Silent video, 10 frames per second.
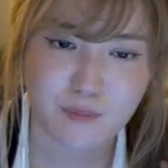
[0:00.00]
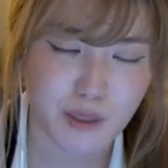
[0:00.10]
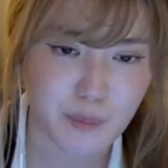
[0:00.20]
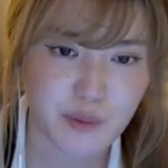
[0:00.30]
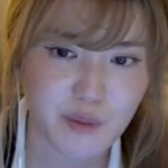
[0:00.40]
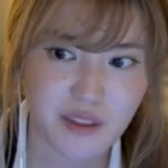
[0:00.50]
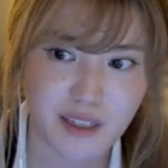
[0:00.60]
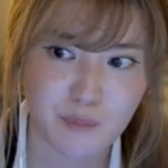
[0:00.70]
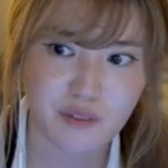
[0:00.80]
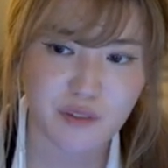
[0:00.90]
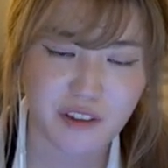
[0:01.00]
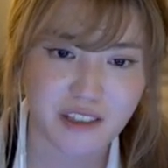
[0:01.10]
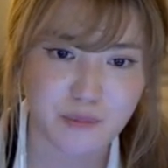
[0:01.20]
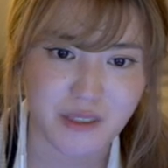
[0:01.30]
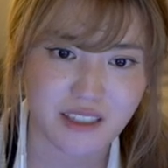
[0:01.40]
People don't think before they
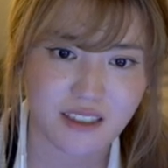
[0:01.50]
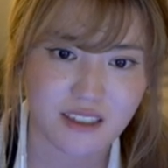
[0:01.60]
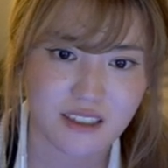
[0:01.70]
speak?